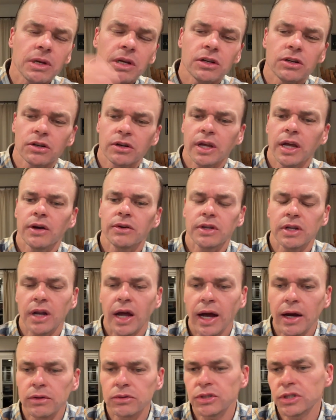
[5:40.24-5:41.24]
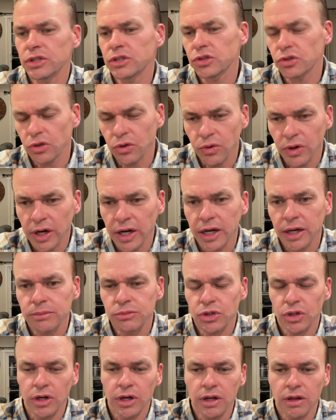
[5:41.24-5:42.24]
and you're counting ounces or
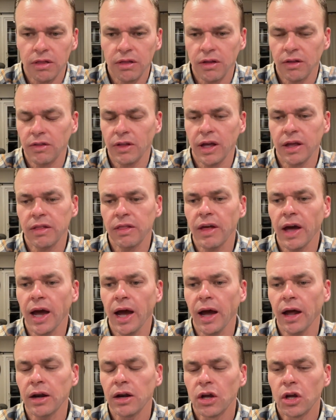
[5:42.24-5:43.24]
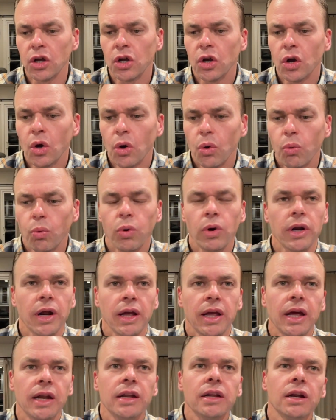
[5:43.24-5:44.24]
grams or anything like that, what
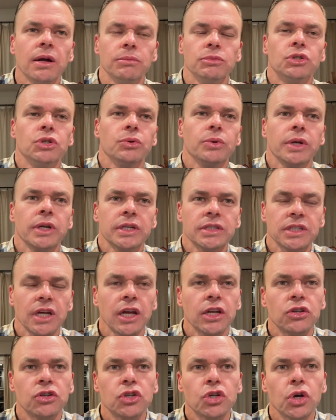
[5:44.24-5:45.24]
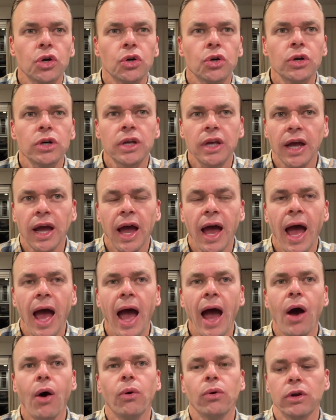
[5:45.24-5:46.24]
I ended up doing is I took
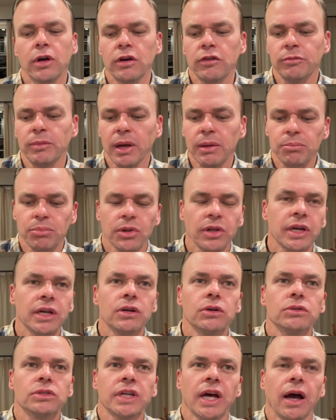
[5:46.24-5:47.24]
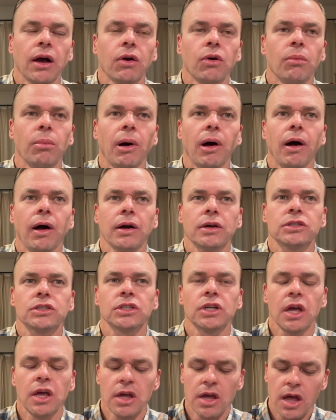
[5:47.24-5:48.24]
out of my Plano tackle
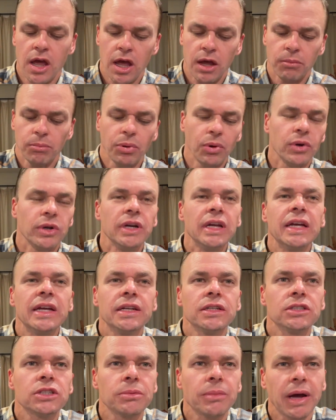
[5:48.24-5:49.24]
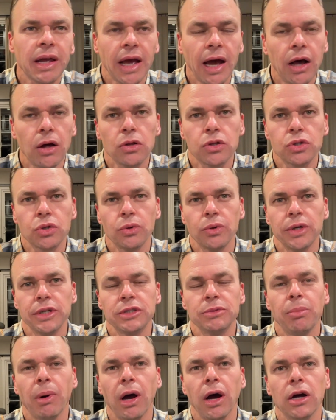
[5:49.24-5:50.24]
box and put into my
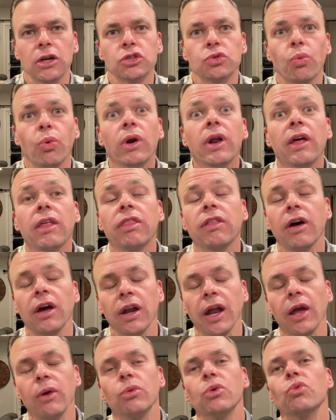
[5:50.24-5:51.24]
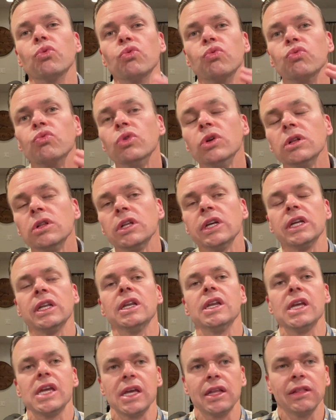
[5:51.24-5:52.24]
Altoids box what I thought I would really
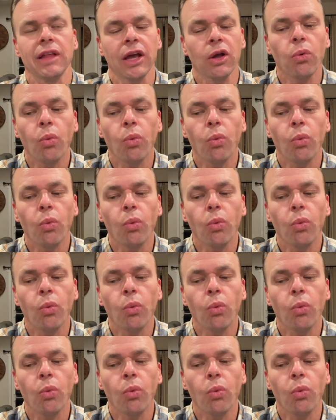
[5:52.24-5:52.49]
need. Like